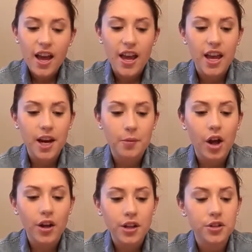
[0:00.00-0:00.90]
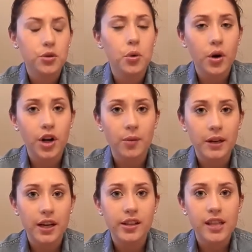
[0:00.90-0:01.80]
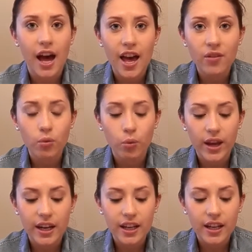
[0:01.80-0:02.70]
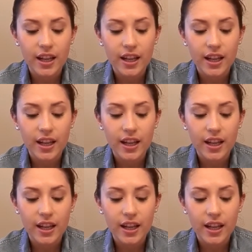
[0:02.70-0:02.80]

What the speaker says: and I'm calling it tutorial because I have waited,